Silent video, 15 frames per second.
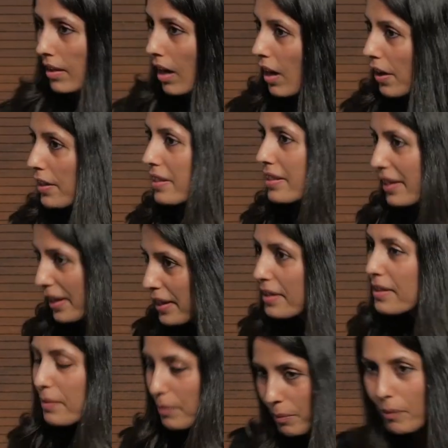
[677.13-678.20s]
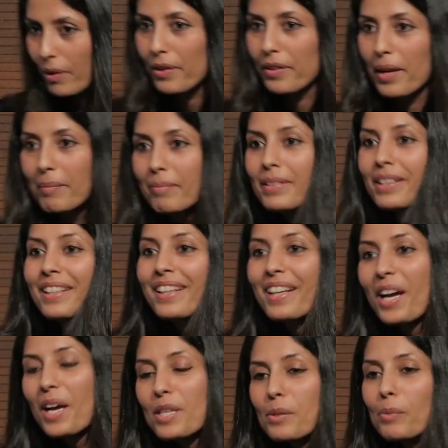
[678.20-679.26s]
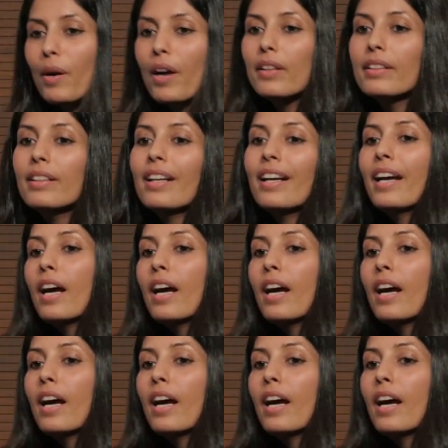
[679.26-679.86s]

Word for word: Ours is one of them as well,